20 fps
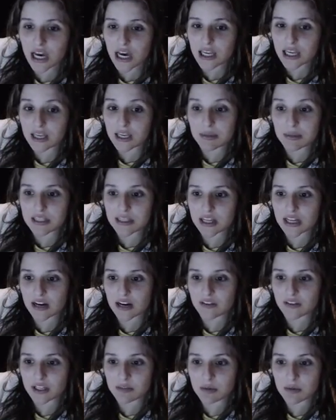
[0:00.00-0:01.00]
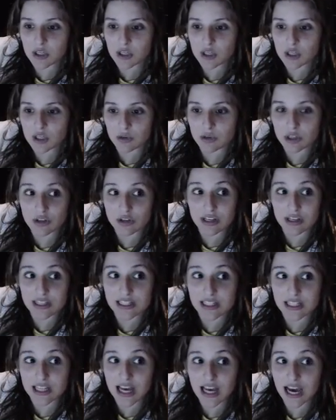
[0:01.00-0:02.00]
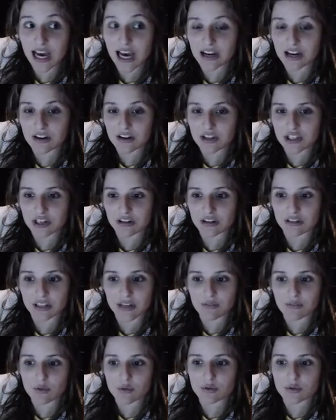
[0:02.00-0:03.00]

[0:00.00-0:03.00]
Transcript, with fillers: can be tough, especially when you get into the higher tier levels.